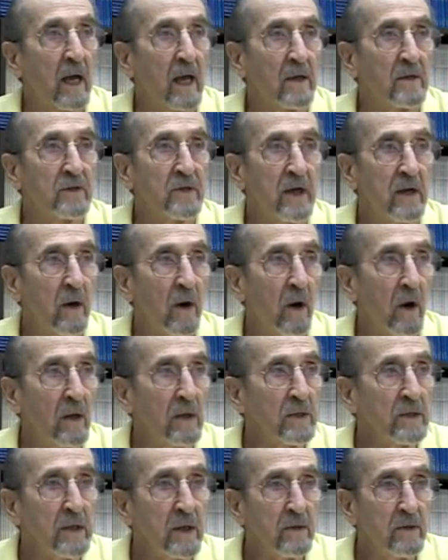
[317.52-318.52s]
She
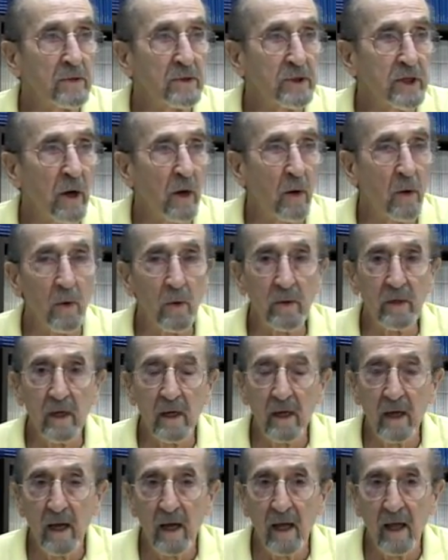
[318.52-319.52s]
also showed
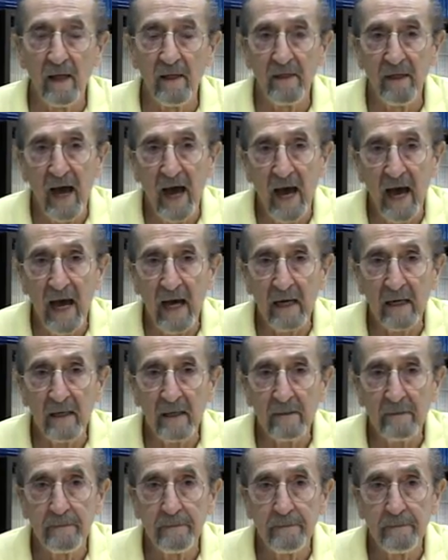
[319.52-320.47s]
that